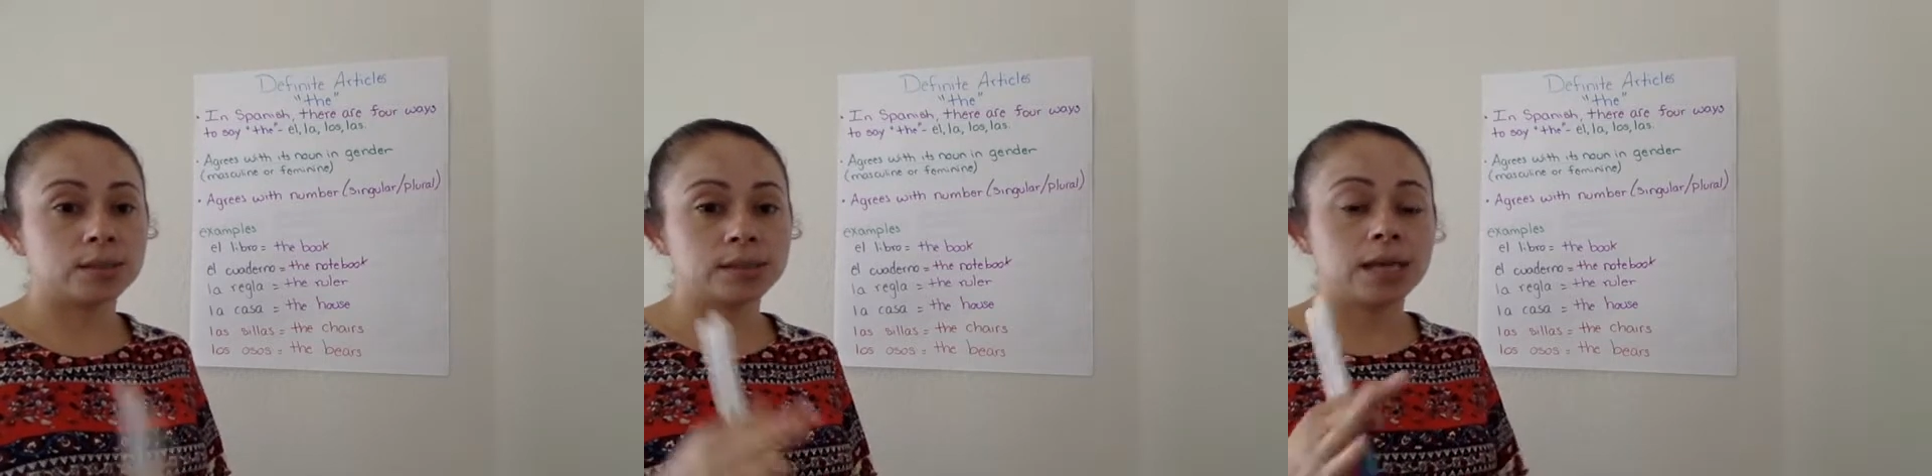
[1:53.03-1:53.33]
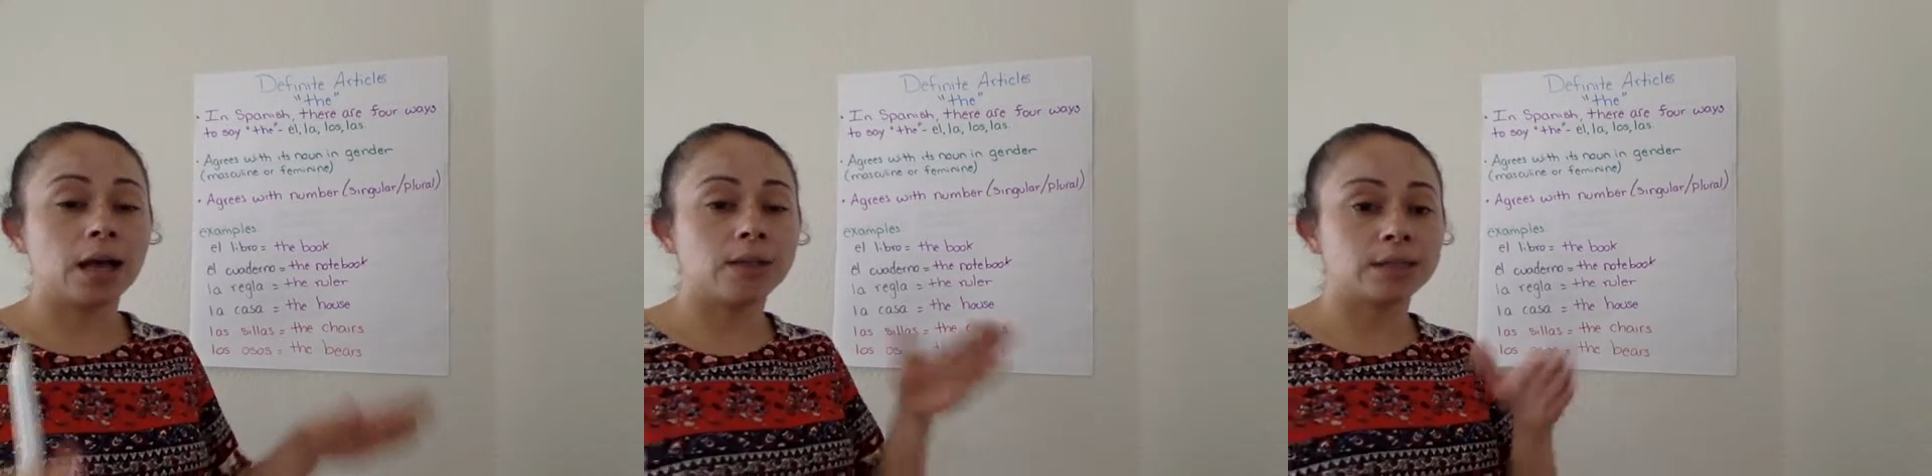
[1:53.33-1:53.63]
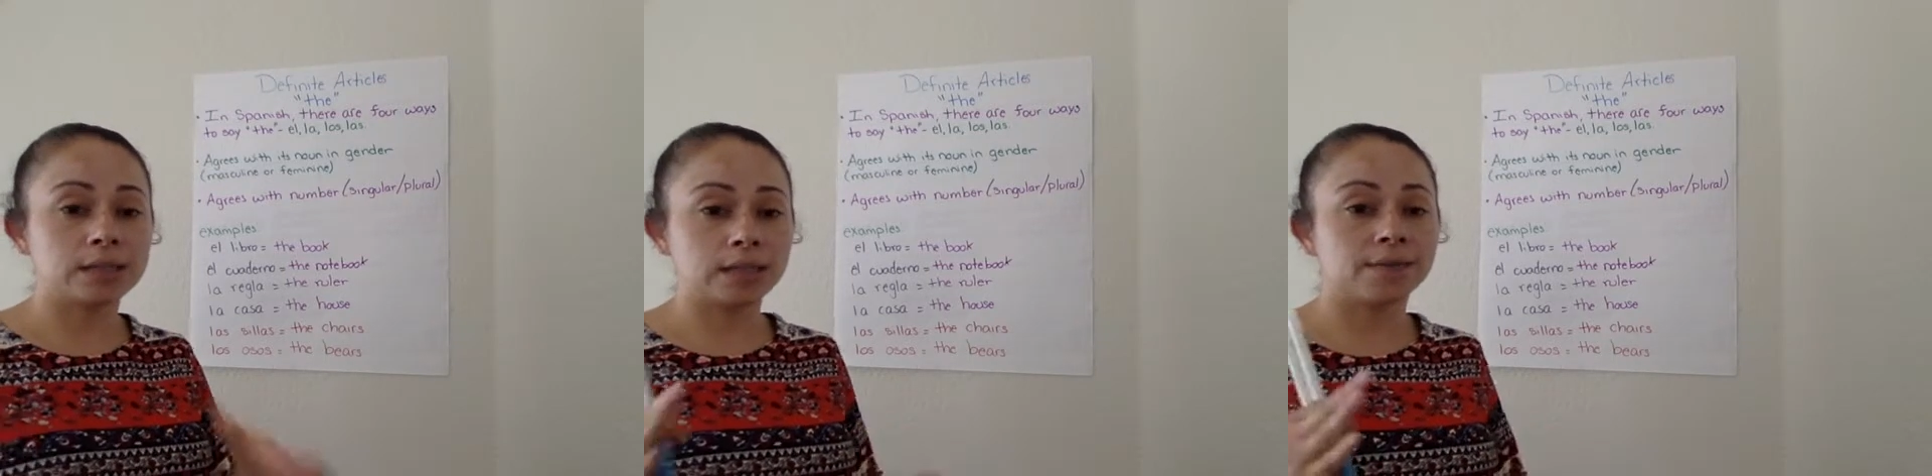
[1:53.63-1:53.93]
tell the
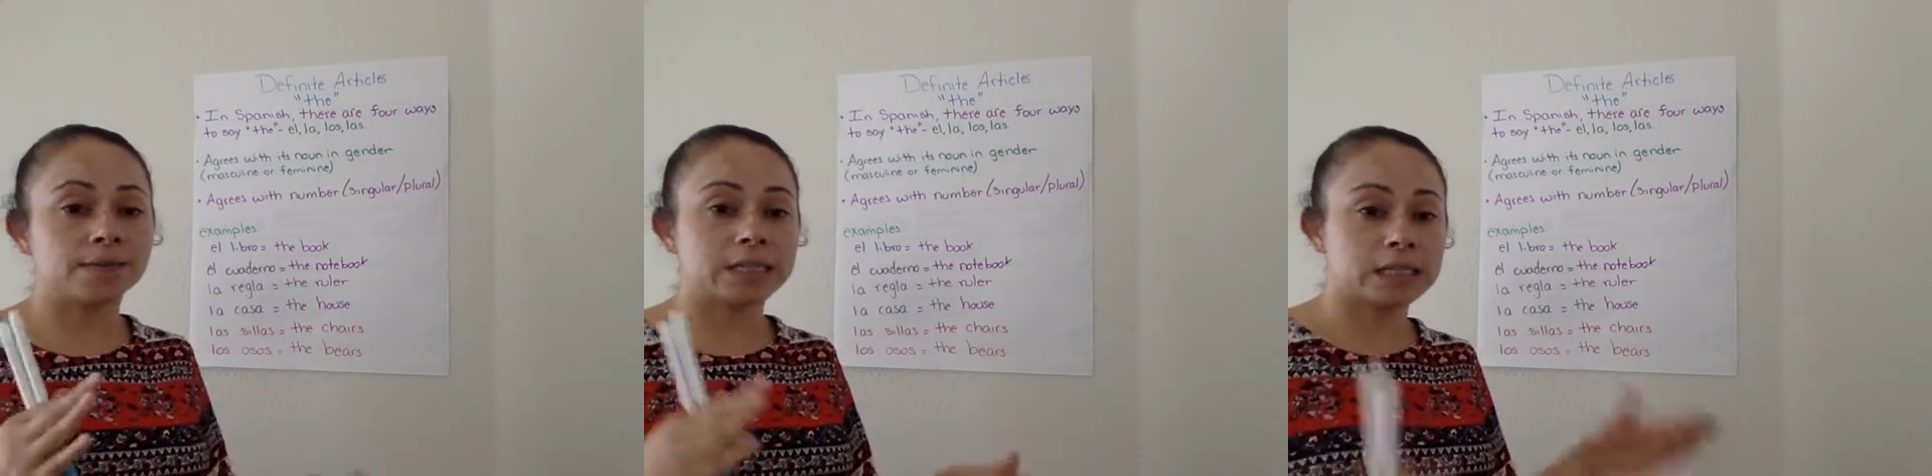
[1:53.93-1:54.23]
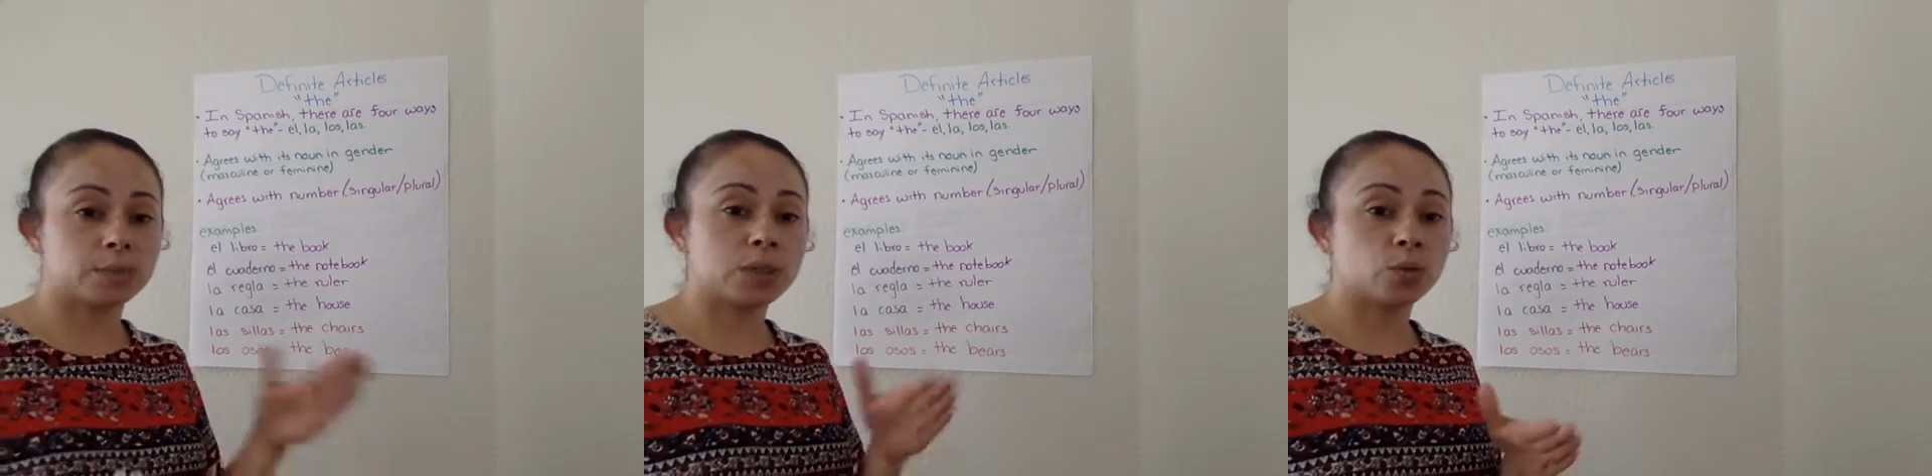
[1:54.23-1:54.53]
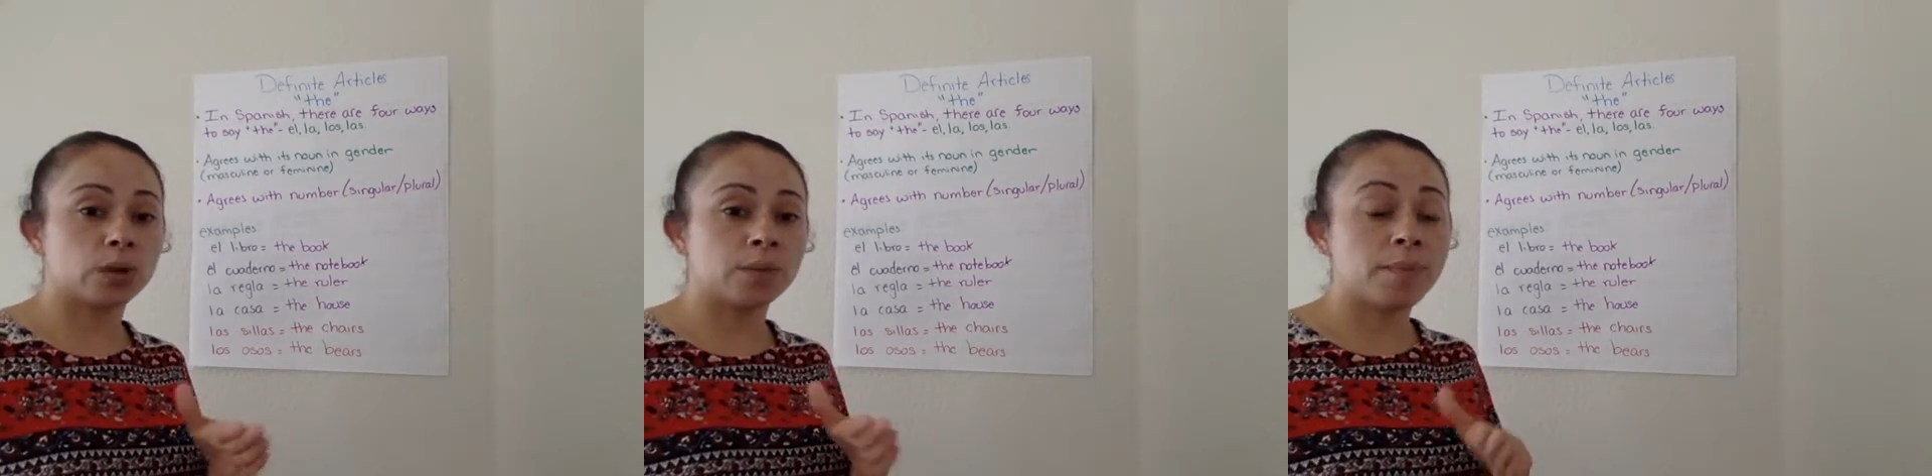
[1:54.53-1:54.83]
difference
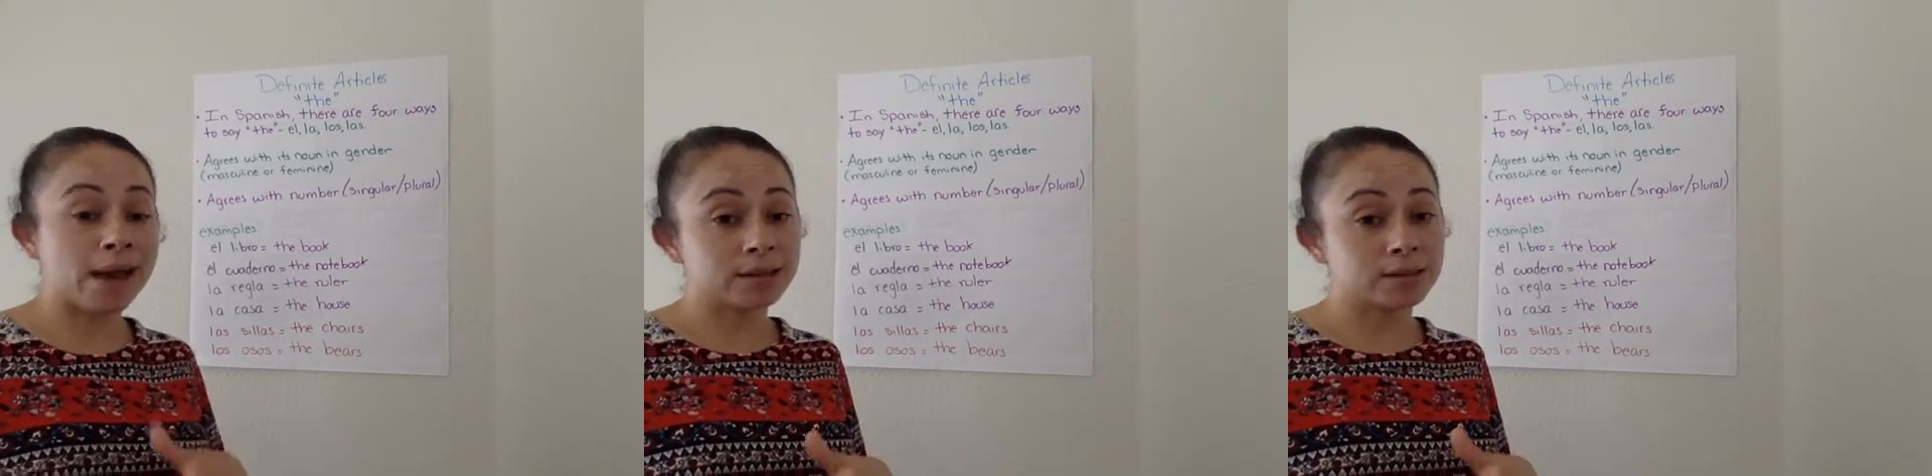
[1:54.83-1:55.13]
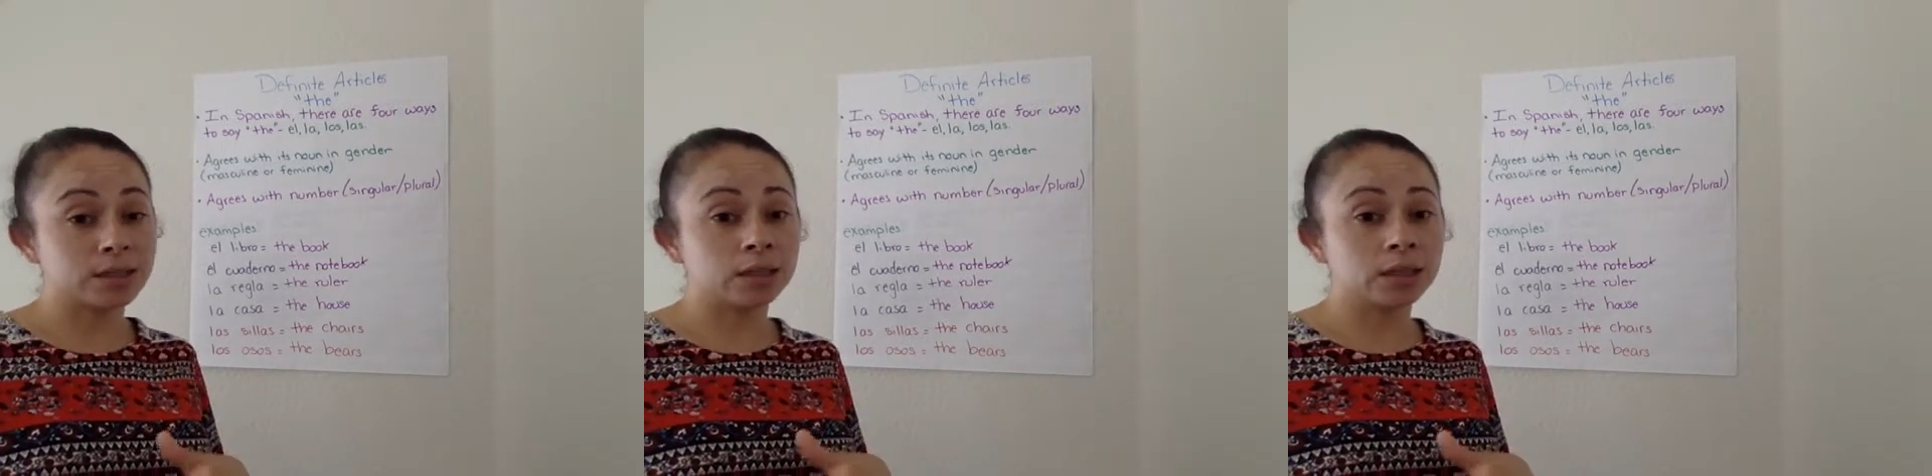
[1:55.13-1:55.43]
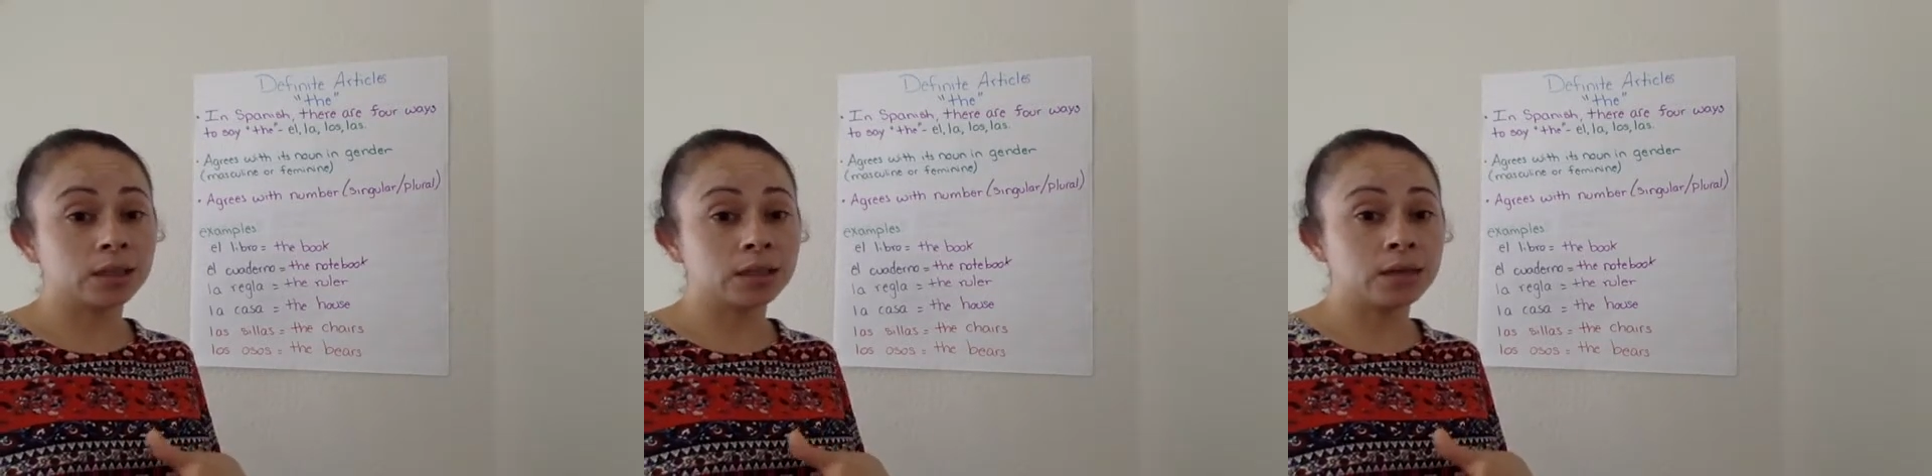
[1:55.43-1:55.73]
between
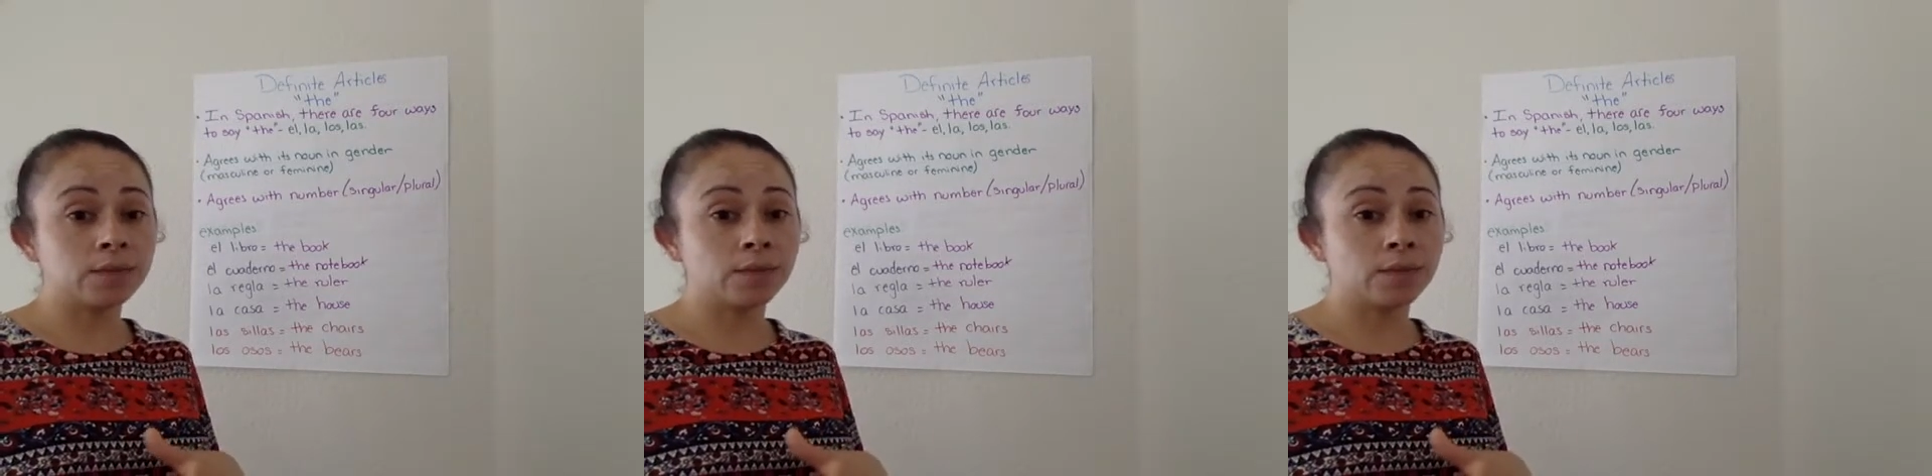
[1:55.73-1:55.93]
masculine